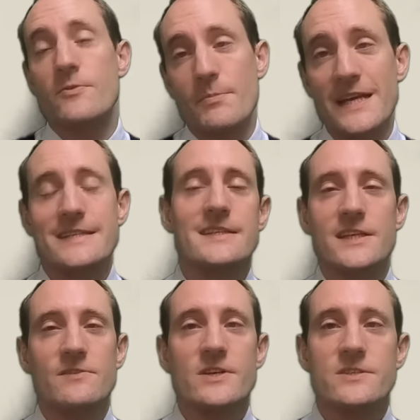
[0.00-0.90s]
of a place at
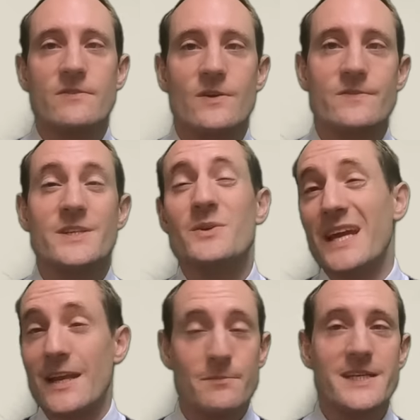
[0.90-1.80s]
the University of Oxford, you
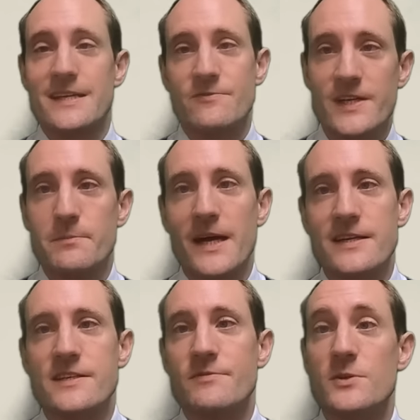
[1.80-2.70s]
can obtain
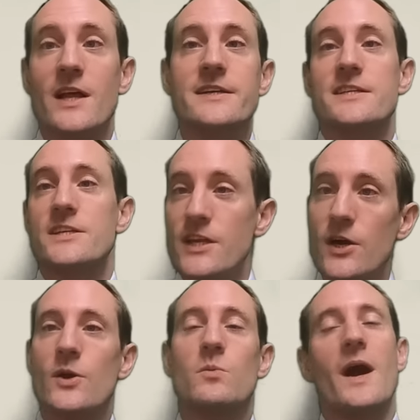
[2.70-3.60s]
feedback. So if you'd like to
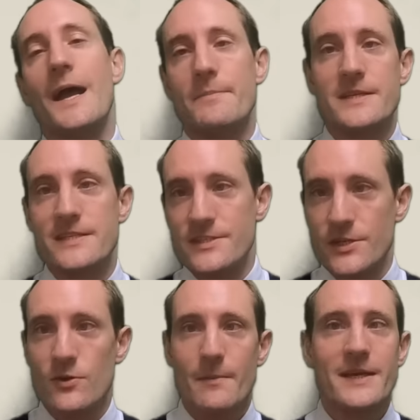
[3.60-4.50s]
know what happened
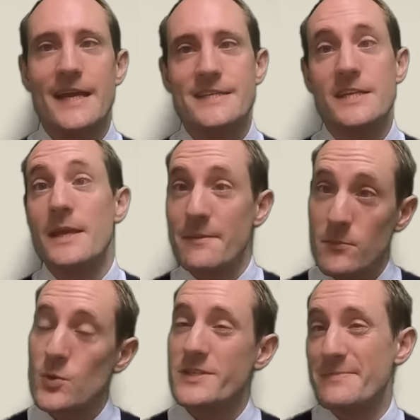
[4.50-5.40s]
to your application in
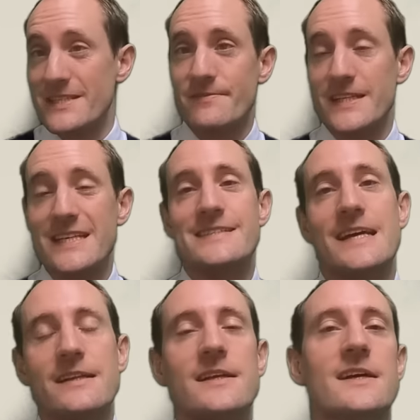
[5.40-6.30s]
more specific
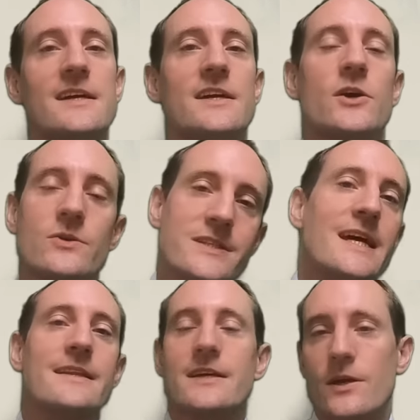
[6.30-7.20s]
detail,
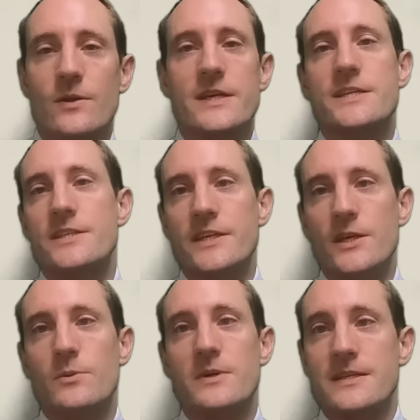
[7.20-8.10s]
contact the college that
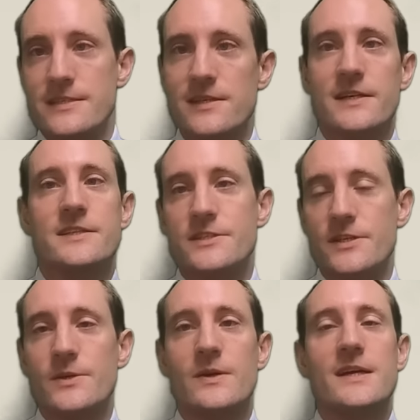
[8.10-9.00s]
you were assigned
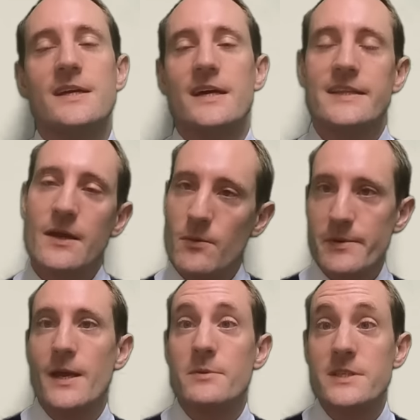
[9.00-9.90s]
to and they will
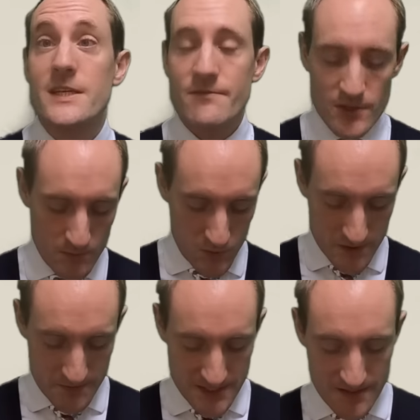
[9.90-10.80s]
be able to give you more
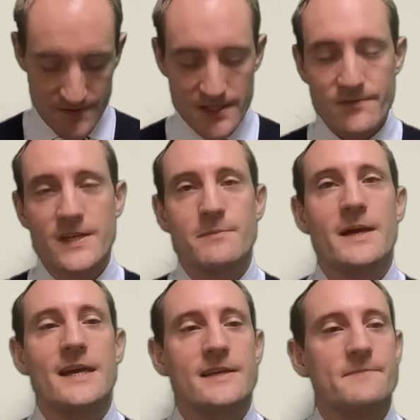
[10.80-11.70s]
specific
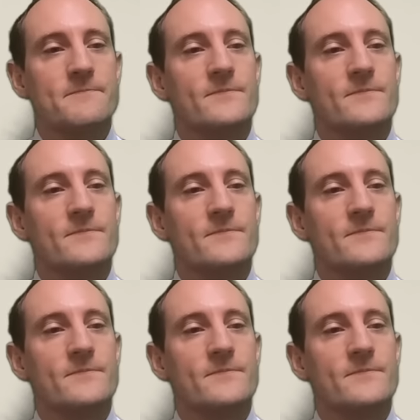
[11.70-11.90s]
feedback.